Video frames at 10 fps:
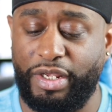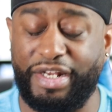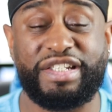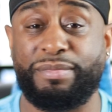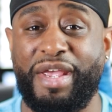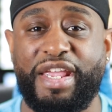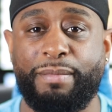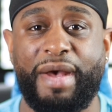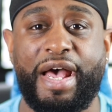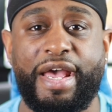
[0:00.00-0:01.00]
And it's
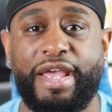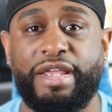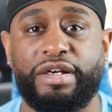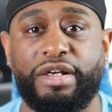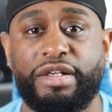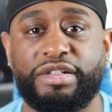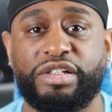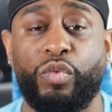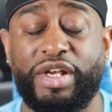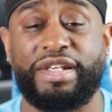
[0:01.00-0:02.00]
made by
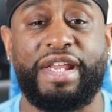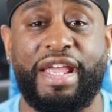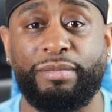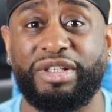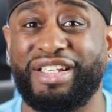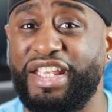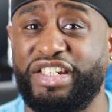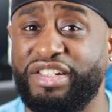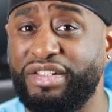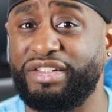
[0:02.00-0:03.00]
someone named
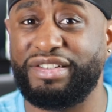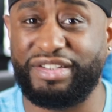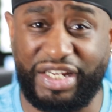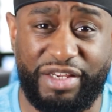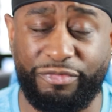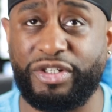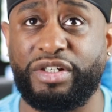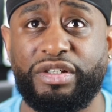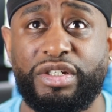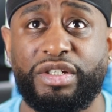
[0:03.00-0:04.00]

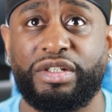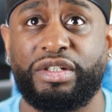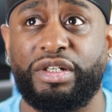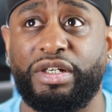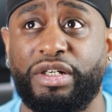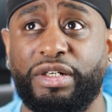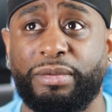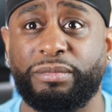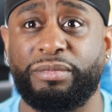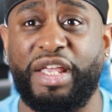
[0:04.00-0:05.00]
Diva
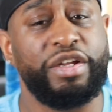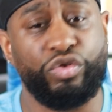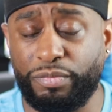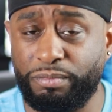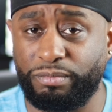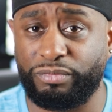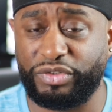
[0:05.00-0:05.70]
Ingram.